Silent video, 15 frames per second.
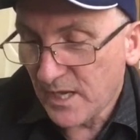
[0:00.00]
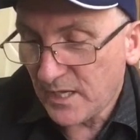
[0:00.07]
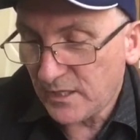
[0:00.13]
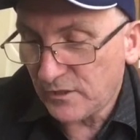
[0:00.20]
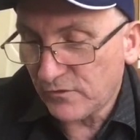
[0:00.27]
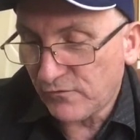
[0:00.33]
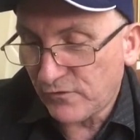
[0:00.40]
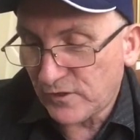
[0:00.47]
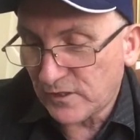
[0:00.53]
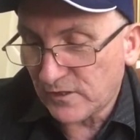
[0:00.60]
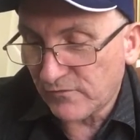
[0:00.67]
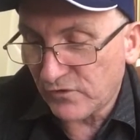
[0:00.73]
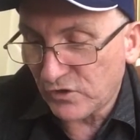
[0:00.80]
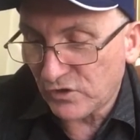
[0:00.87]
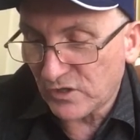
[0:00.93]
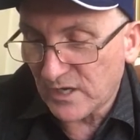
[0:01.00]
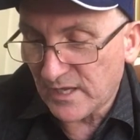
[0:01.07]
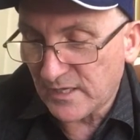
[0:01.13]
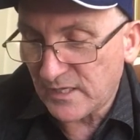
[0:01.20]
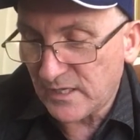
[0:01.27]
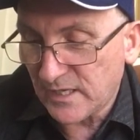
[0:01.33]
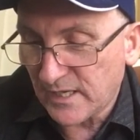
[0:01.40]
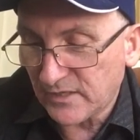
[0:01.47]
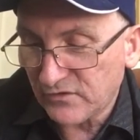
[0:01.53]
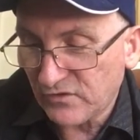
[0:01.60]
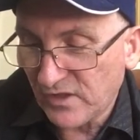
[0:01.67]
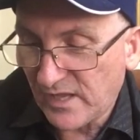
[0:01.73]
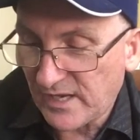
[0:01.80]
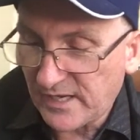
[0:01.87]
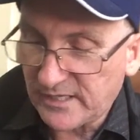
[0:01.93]
In the final event, the lucky last,
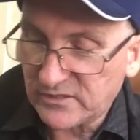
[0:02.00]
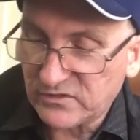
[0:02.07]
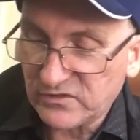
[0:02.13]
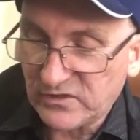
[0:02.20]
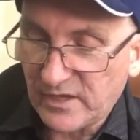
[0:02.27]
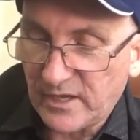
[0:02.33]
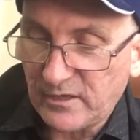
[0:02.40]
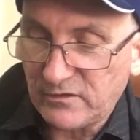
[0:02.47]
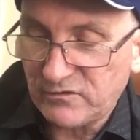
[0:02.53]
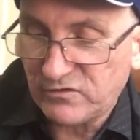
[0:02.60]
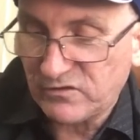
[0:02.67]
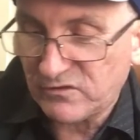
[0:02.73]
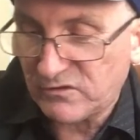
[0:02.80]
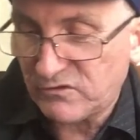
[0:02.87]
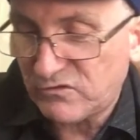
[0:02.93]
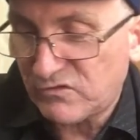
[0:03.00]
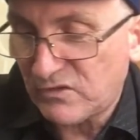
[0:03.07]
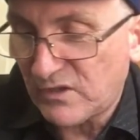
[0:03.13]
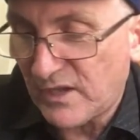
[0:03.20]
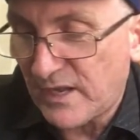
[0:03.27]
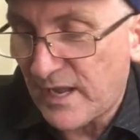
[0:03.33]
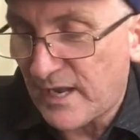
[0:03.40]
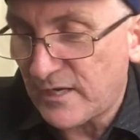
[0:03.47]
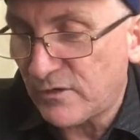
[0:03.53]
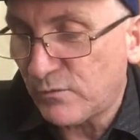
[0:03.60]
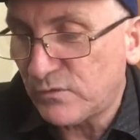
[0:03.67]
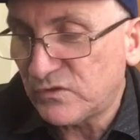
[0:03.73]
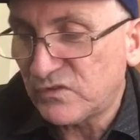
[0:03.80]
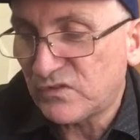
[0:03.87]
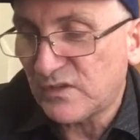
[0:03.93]
the Get Out Stakes, as Gator
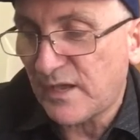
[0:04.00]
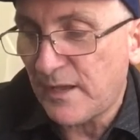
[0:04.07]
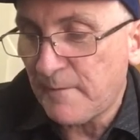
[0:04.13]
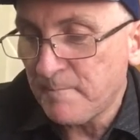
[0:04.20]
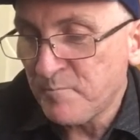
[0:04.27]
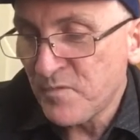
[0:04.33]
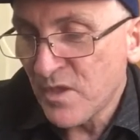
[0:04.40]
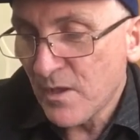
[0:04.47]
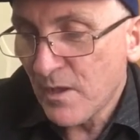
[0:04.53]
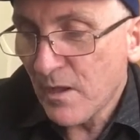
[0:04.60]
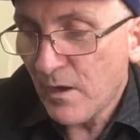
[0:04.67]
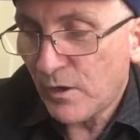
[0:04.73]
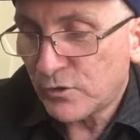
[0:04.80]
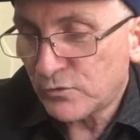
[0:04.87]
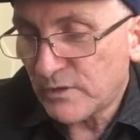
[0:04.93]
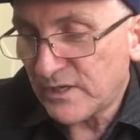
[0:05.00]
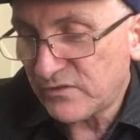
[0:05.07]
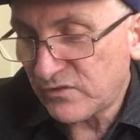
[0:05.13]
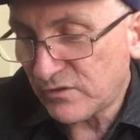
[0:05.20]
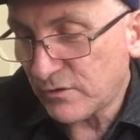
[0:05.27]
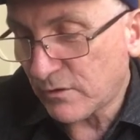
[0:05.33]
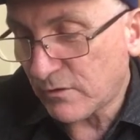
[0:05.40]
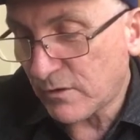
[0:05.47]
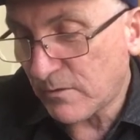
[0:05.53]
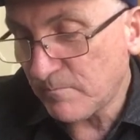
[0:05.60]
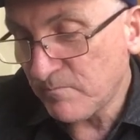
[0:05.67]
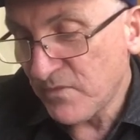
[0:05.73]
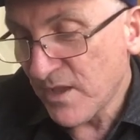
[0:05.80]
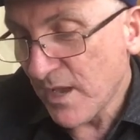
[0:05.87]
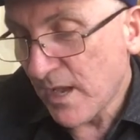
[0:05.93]
would say on racing.com,
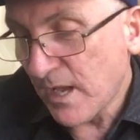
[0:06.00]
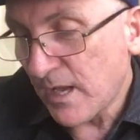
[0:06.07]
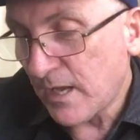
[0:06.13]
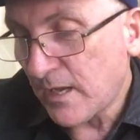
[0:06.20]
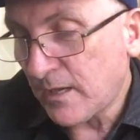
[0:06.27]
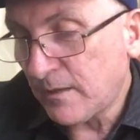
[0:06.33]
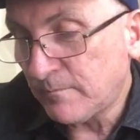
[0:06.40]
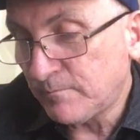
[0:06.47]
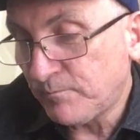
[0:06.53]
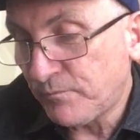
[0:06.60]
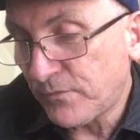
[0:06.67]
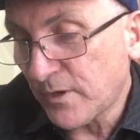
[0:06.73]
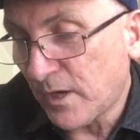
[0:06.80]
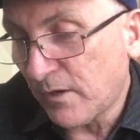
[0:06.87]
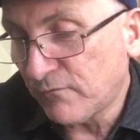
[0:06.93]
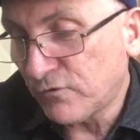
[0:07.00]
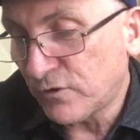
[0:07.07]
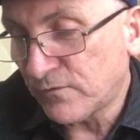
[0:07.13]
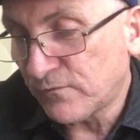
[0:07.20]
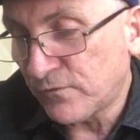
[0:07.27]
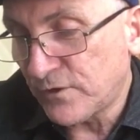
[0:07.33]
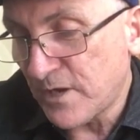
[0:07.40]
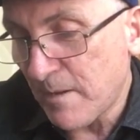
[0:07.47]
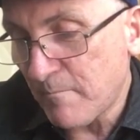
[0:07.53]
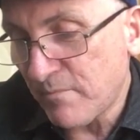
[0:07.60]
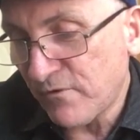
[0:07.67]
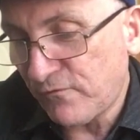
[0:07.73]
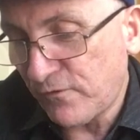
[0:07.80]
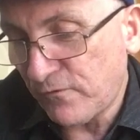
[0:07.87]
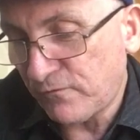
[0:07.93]
I've gone for
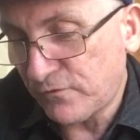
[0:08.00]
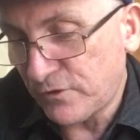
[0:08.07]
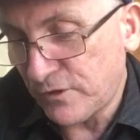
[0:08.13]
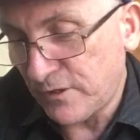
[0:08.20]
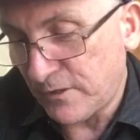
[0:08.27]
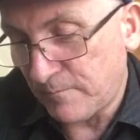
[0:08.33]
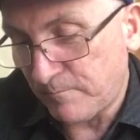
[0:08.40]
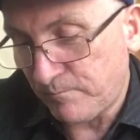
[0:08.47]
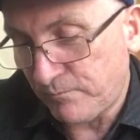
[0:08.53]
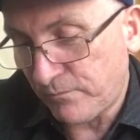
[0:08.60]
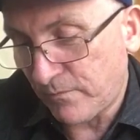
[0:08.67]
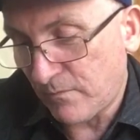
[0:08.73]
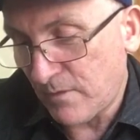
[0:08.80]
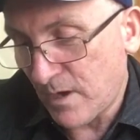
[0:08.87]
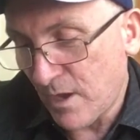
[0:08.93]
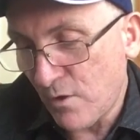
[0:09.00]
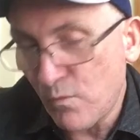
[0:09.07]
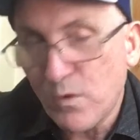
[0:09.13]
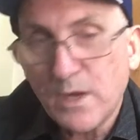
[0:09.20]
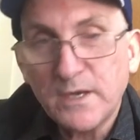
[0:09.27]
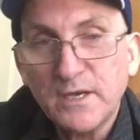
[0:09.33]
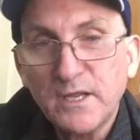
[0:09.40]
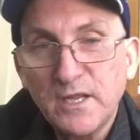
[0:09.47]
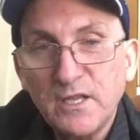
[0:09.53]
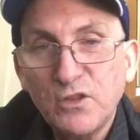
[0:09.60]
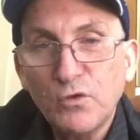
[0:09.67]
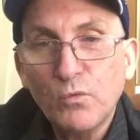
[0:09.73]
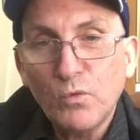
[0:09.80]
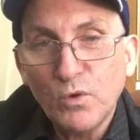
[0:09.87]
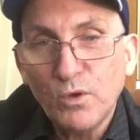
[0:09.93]
number 15. No one in
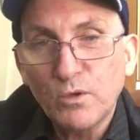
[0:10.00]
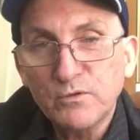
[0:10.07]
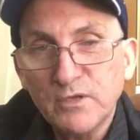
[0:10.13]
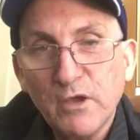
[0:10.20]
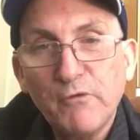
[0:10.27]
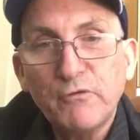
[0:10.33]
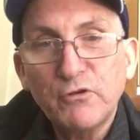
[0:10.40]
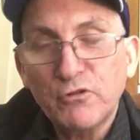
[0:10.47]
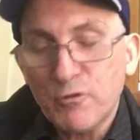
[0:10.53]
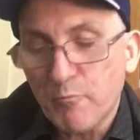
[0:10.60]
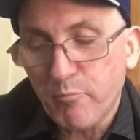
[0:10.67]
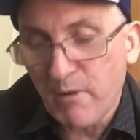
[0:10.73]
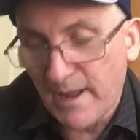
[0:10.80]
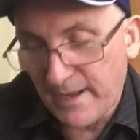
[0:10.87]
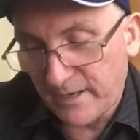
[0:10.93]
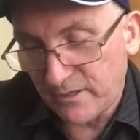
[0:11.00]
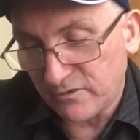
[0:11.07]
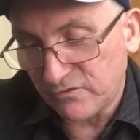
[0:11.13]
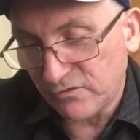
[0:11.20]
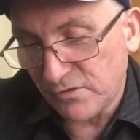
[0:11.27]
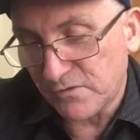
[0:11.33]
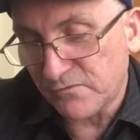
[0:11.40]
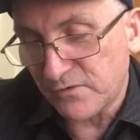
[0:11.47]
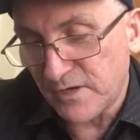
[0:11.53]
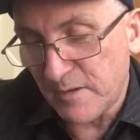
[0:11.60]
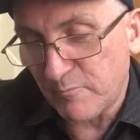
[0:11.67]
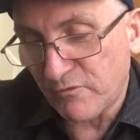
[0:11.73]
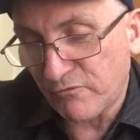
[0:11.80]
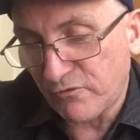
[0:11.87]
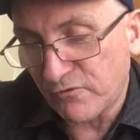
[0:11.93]
the world, no one on the planet has gone for
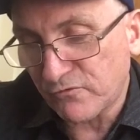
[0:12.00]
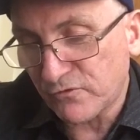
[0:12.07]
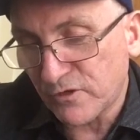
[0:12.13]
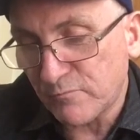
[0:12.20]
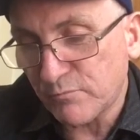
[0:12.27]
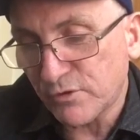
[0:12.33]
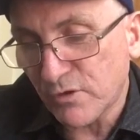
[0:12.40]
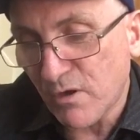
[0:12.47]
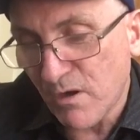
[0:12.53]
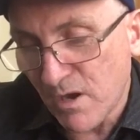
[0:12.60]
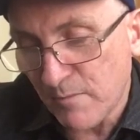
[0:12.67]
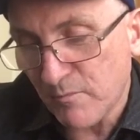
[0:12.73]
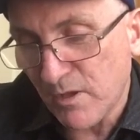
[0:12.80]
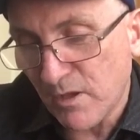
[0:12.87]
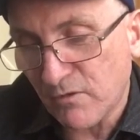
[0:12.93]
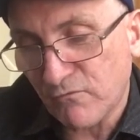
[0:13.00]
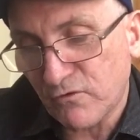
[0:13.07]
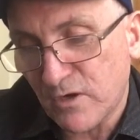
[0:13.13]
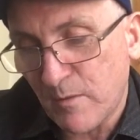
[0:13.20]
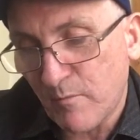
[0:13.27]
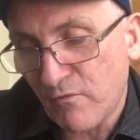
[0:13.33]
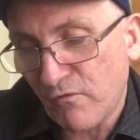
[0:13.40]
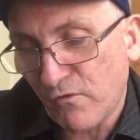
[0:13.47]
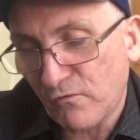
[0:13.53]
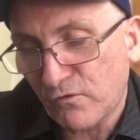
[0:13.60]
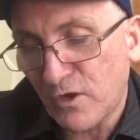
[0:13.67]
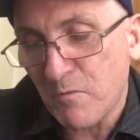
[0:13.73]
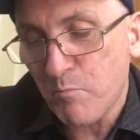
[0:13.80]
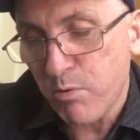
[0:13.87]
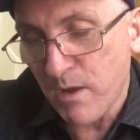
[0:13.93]
number 15, but I'm going for number
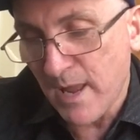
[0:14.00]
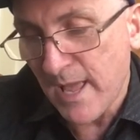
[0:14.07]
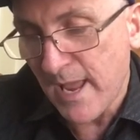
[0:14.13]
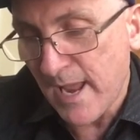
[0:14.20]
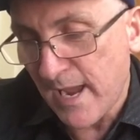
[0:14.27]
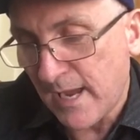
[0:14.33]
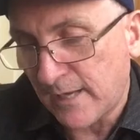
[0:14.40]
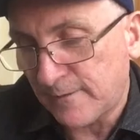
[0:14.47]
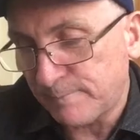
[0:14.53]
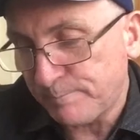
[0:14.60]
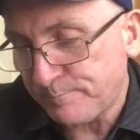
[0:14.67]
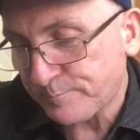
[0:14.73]
15, PLAYARD.